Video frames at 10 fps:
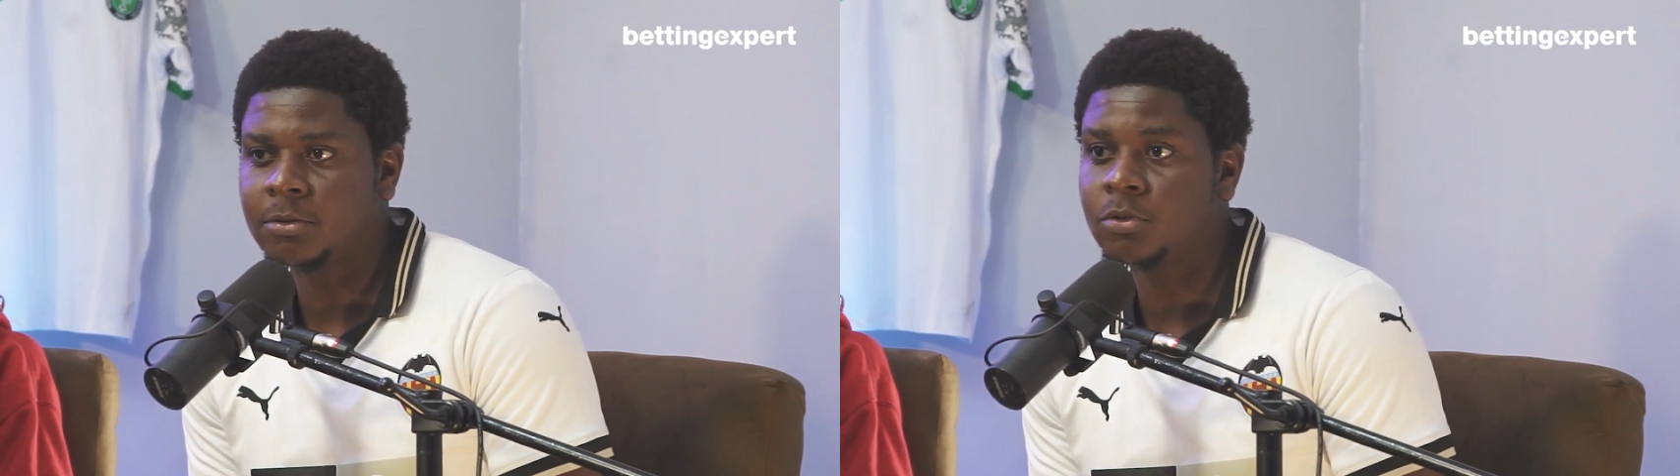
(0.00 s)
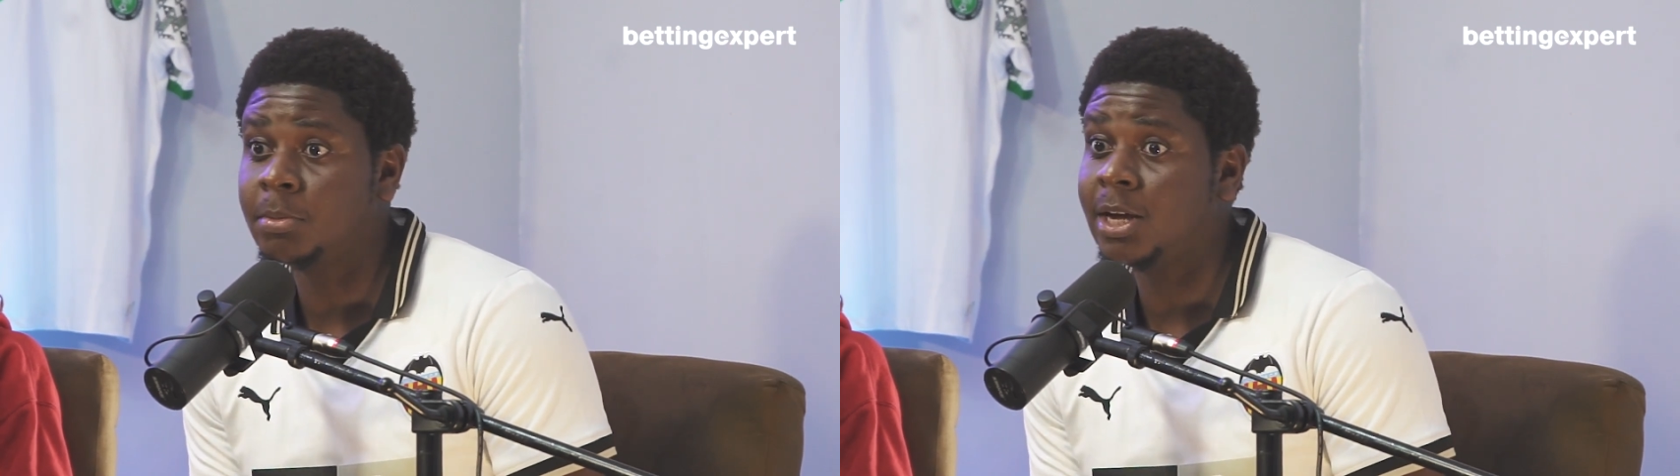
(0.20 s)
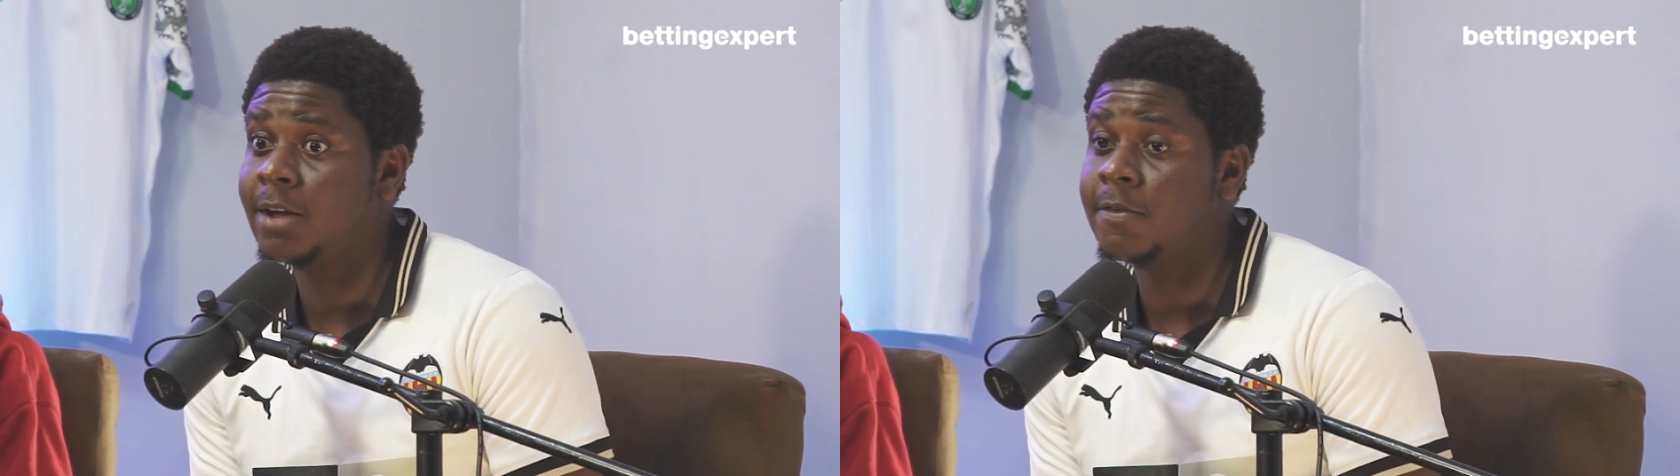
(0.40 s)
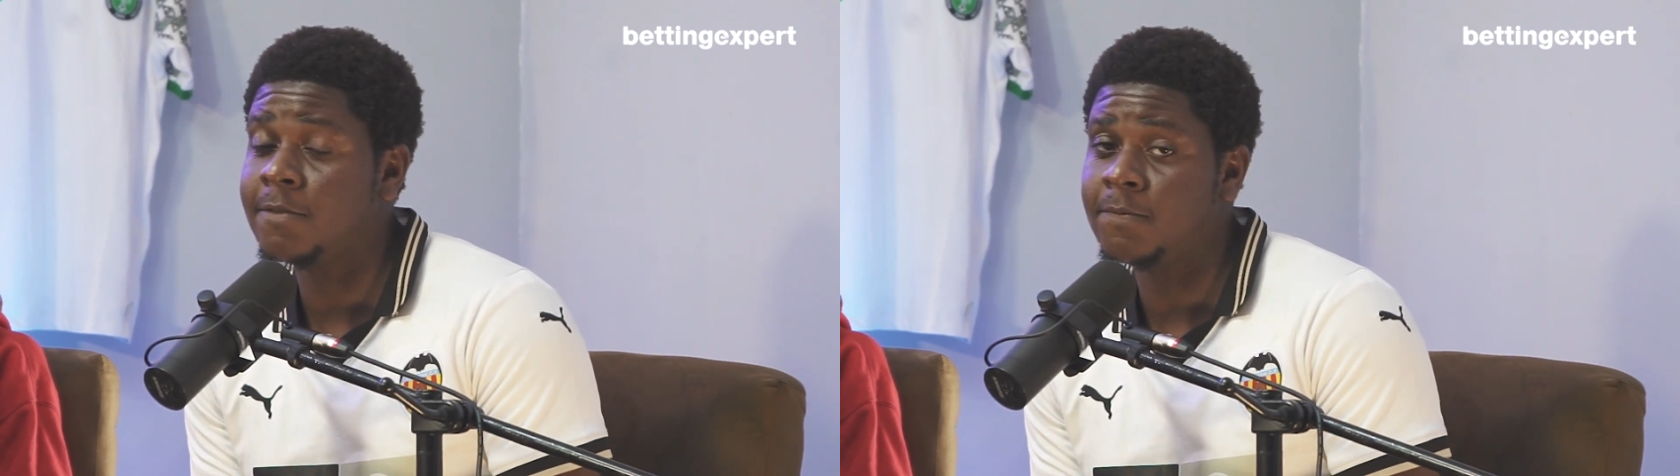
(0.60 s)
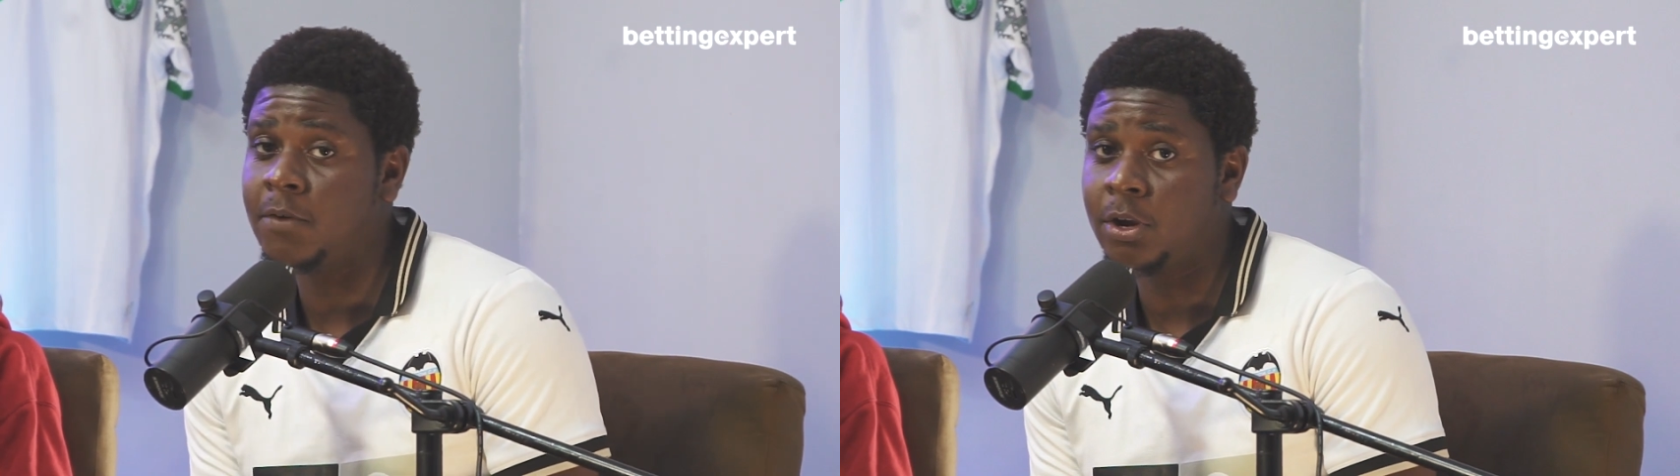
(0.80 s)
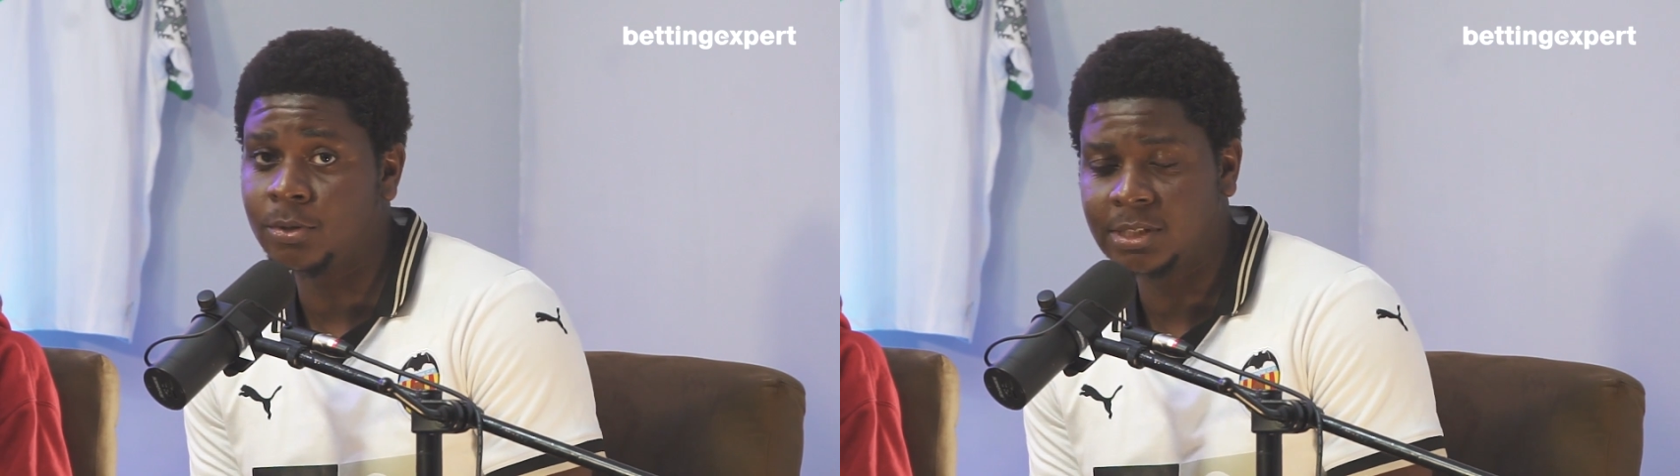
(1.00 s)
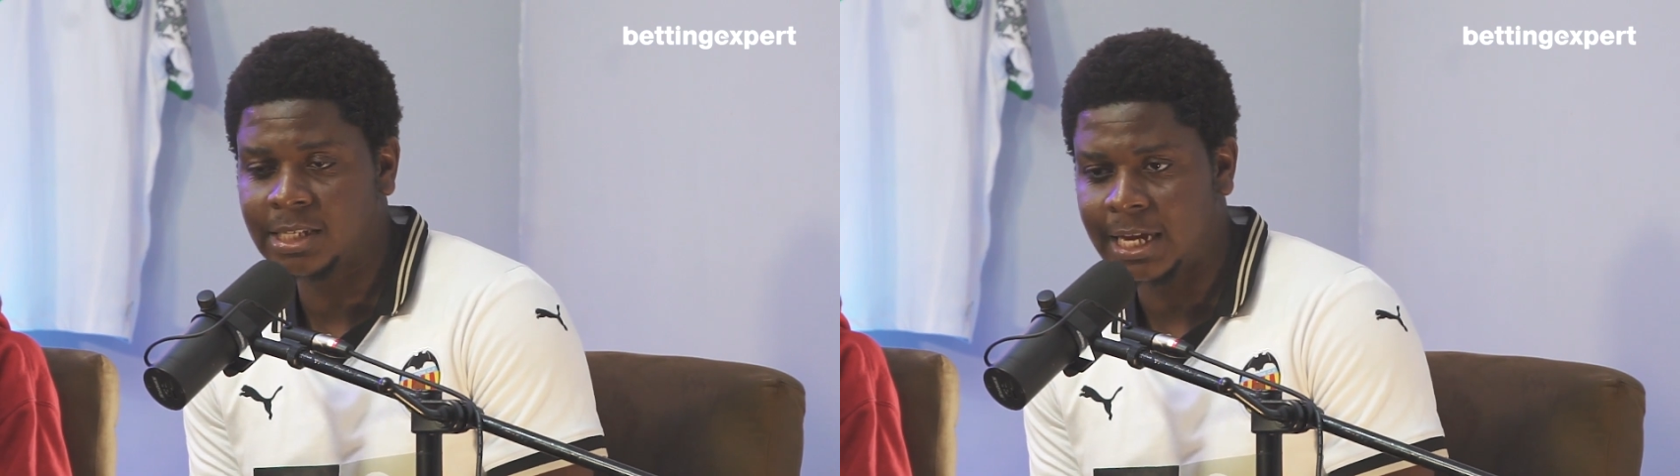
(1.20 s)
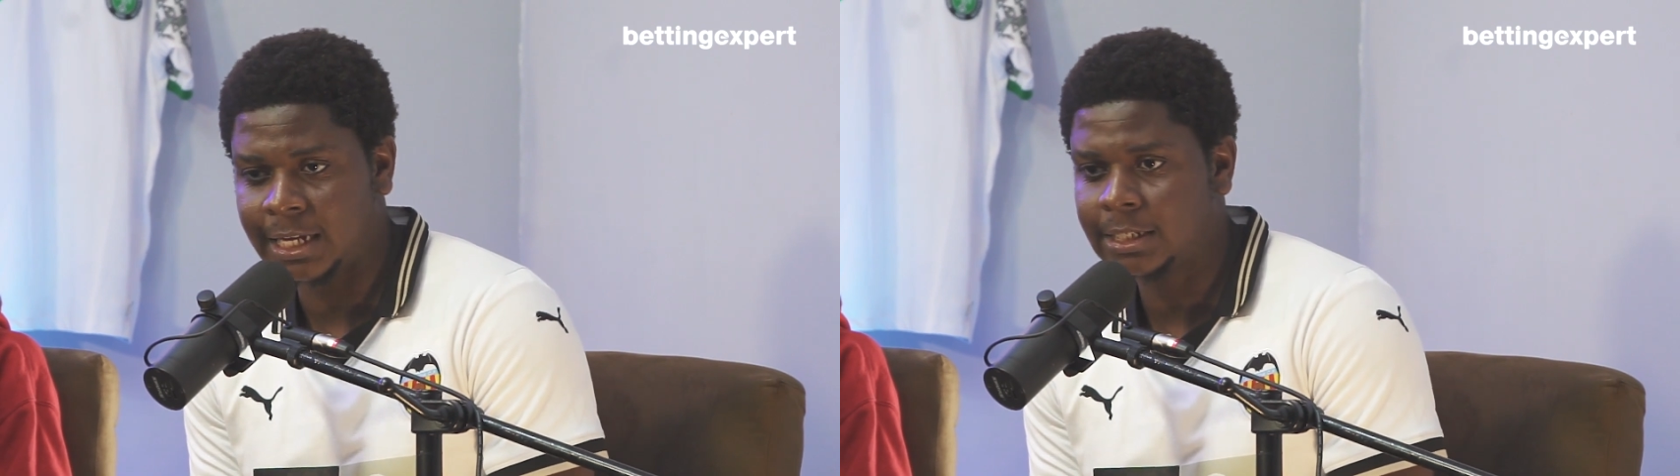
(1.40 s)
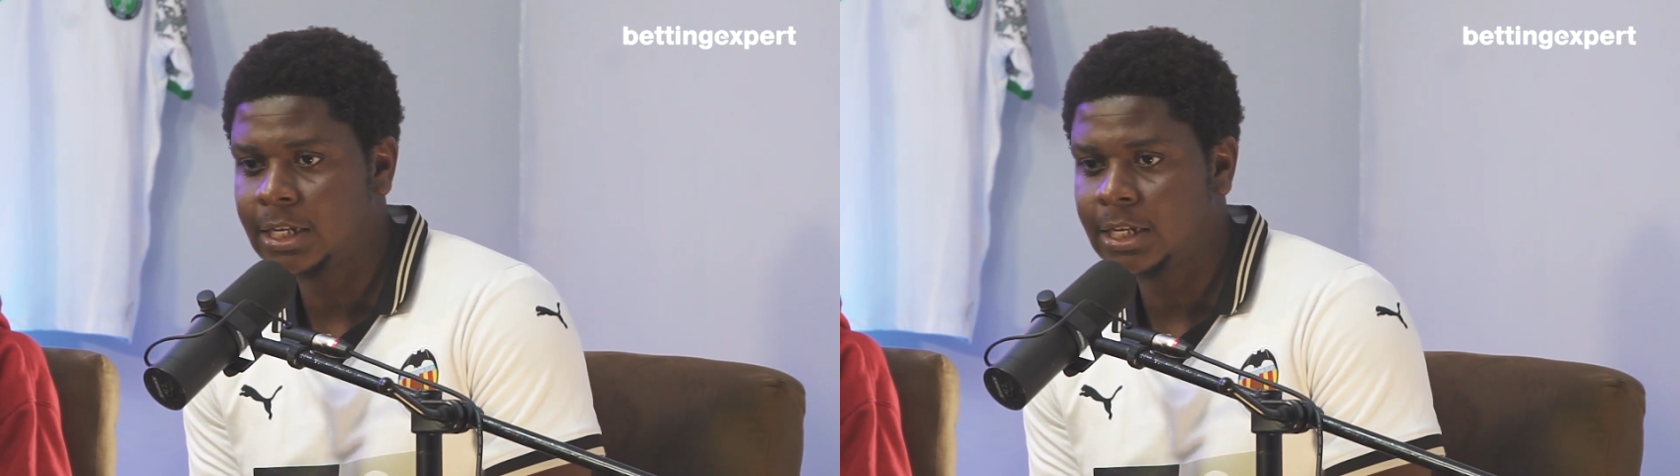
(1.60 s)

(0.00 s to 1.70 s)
Roma are a very good side.